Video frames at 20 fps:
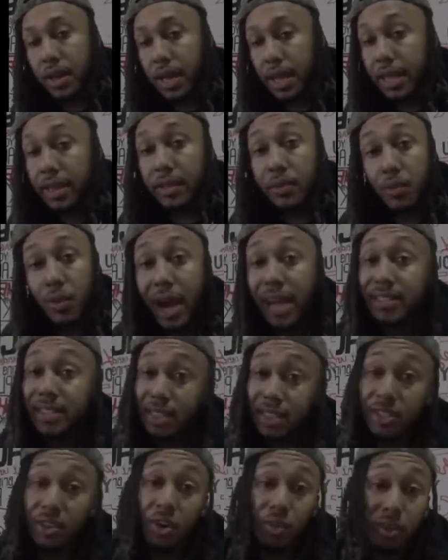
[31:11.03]
And watch
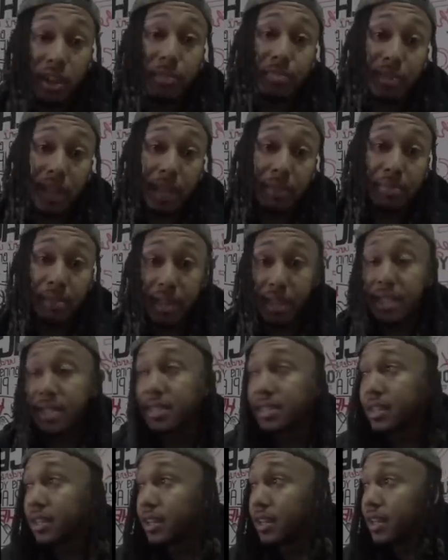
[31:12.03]
this on replay,
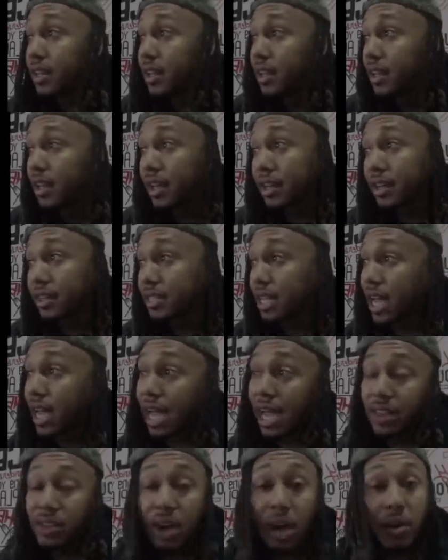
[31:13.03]
please. Because
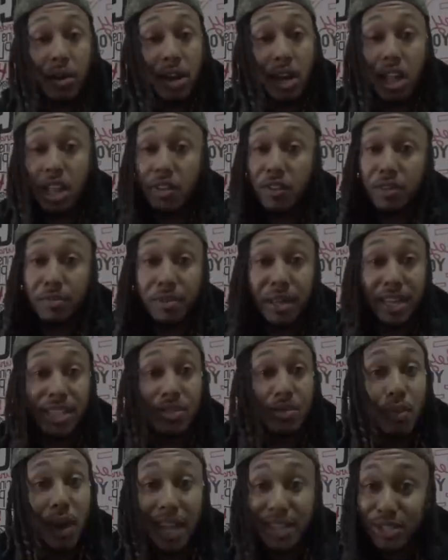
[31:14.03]
I know I went all over the
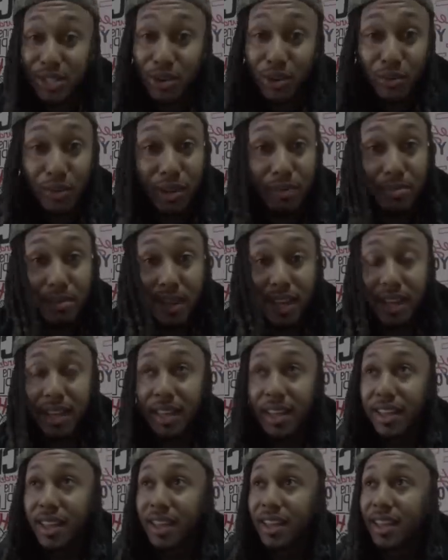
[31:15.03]
place. Watch it on
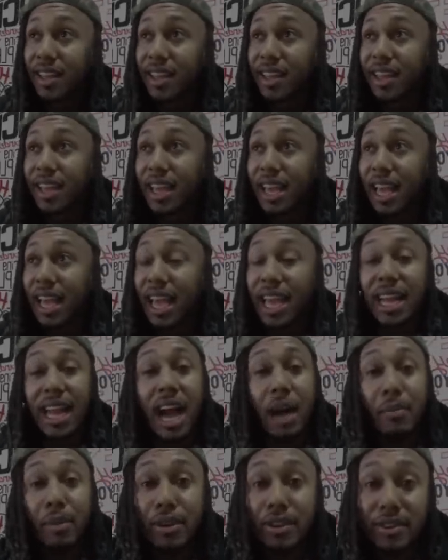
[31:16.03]
replay.
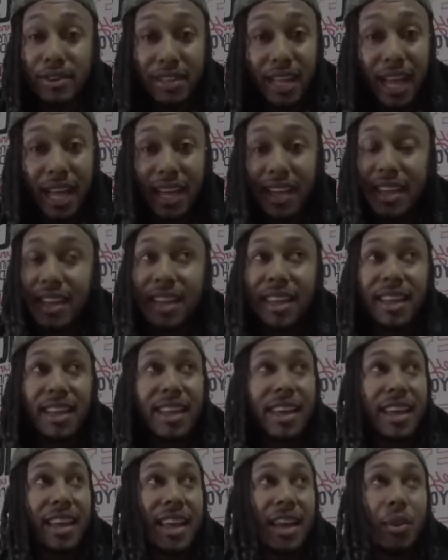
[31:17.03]
And
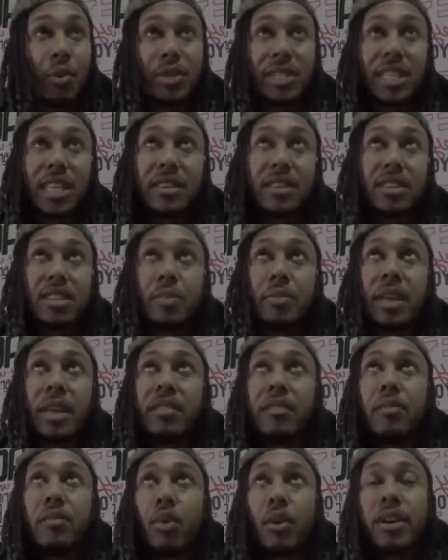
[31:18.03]
what should be
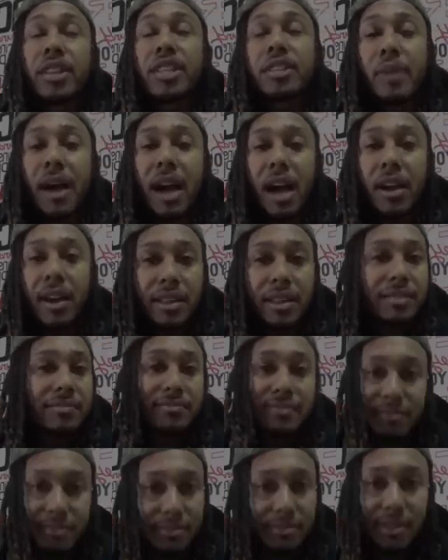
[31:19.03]
even more
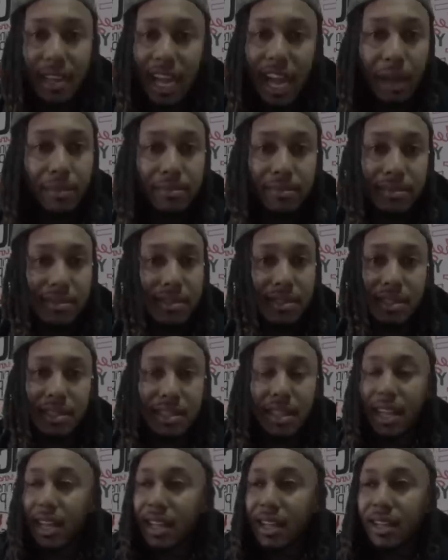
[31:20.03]
inspiring. I'm
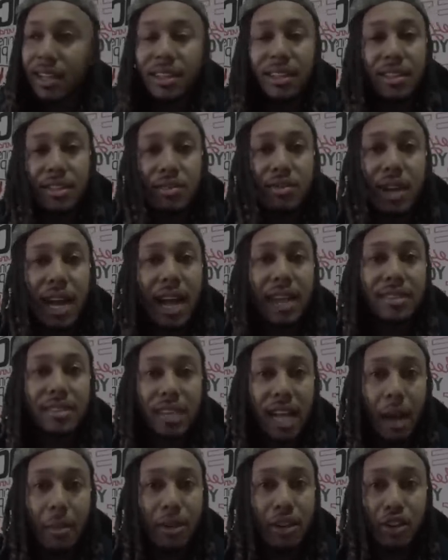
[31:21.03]

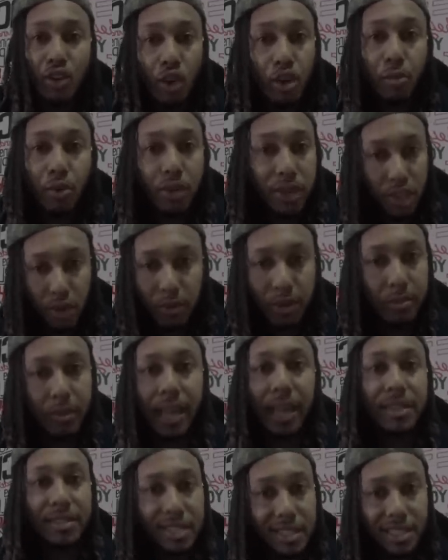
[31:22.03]
a normal human
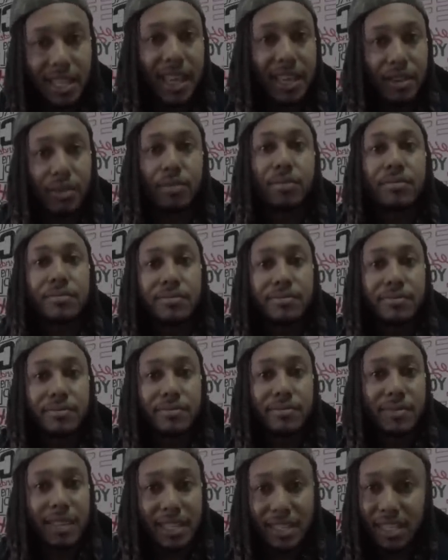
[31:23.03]
being just like you
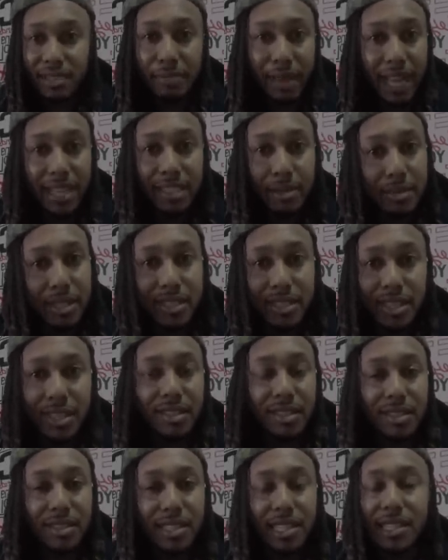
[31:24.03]
that just made some
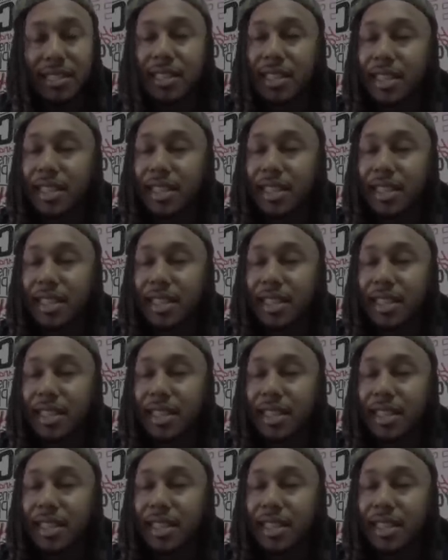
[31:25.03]
decisions.